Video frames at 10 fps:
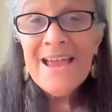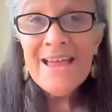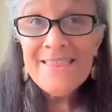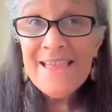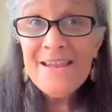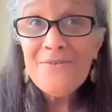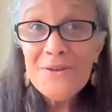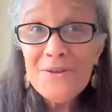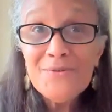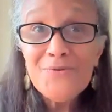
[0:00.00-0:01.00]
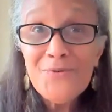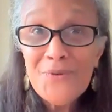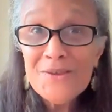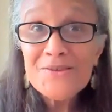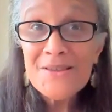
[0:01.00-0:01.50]
And then if it
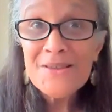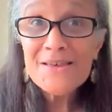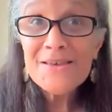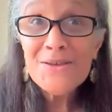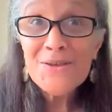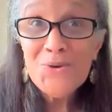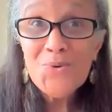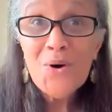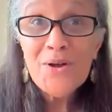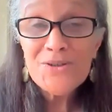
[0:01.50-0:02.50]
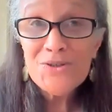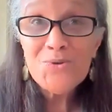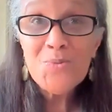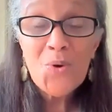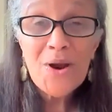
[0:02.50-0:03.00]
feels like you want to do
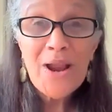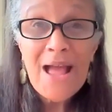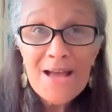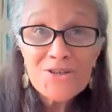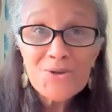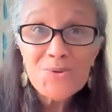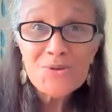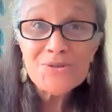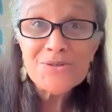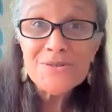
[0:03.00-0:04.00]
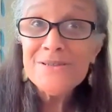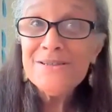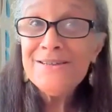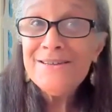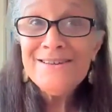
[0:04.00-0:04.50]
more actual
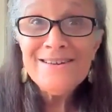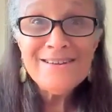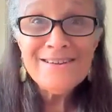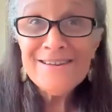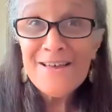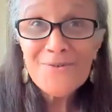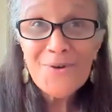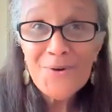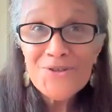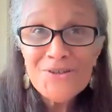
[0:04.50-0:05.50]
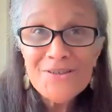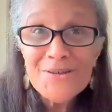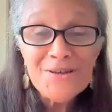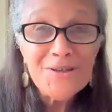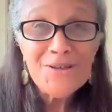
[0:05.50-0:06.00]
life
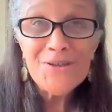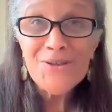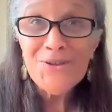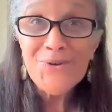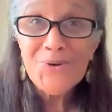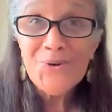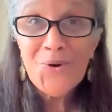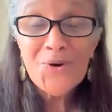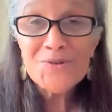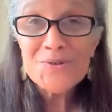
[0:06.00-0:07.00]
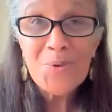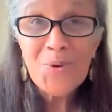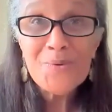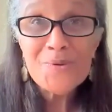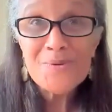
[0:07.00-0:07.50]
coaching, unicorn
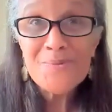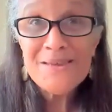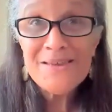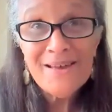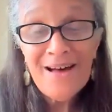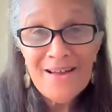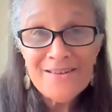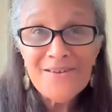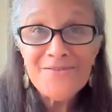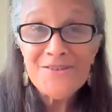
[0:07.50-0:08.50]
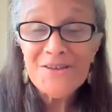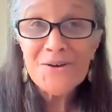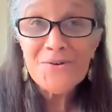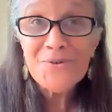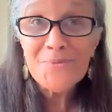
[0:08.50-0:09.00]
support with me, I'd love to
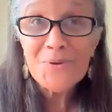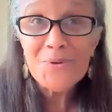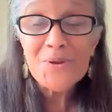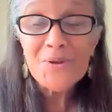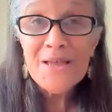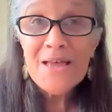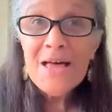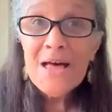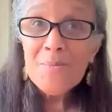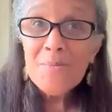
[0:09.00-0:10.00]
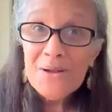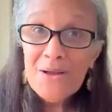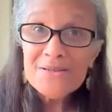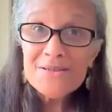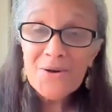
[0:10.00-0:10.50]
hear from you. But
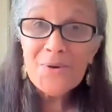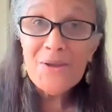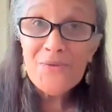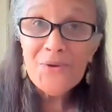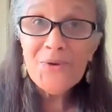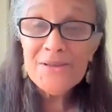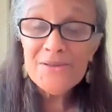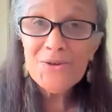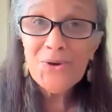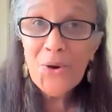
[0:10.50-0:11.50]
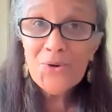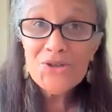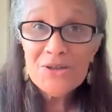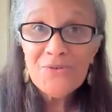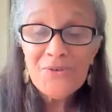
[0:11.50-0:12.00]
also, if you're in the
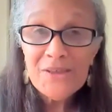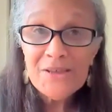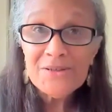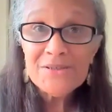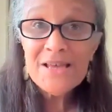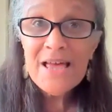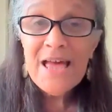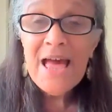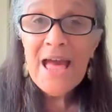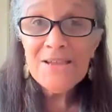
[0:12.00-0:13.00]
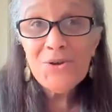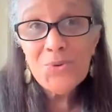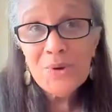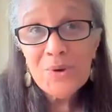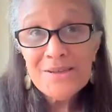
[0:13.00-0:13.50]
coaching field and you're
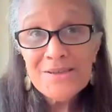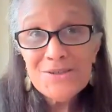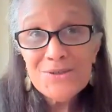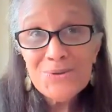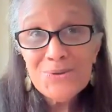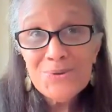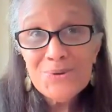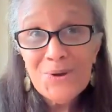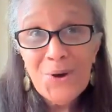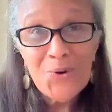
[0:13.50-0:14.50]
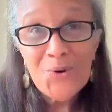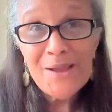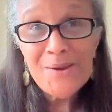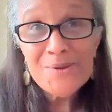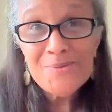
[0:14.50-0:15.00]
willing to
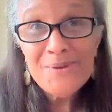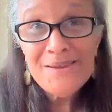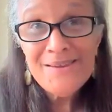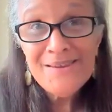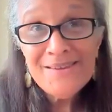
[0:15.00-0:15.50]
co-create with me